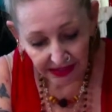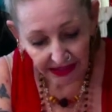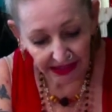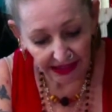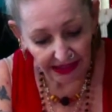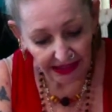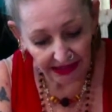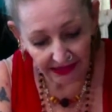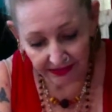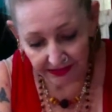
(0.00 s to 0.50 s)

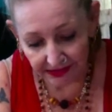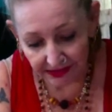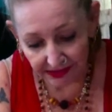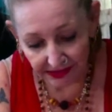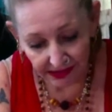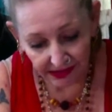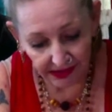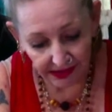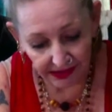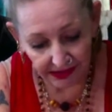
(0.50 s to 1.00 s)
And
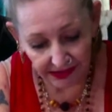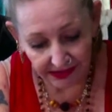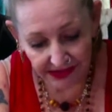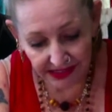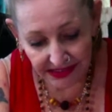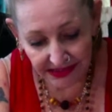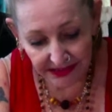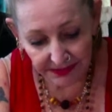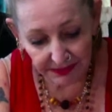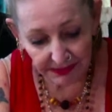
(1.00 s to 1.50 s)
uh, it
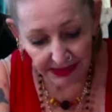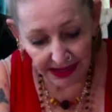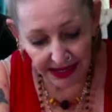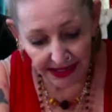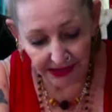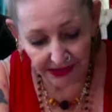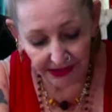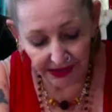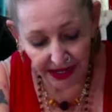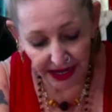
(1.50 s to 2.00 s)
doesn't
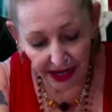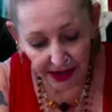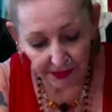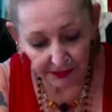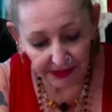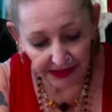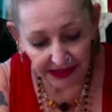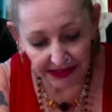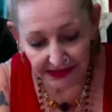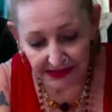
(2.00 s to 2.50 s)
matter how many